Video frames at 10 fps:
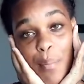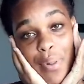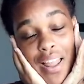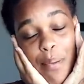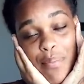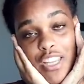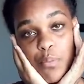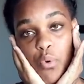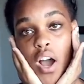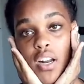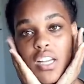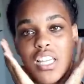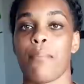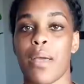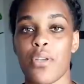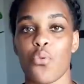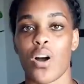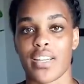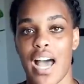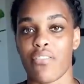plant-based products, maybe you
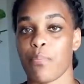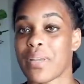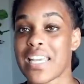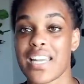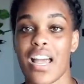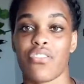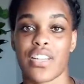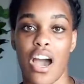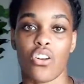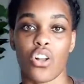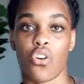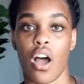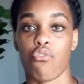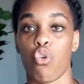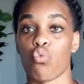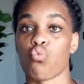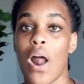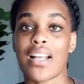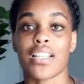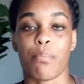want to have a P D F download of the
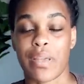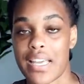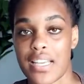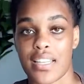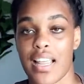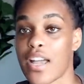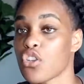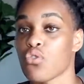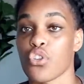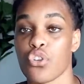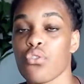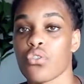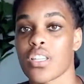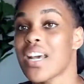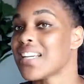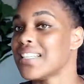recipes that you used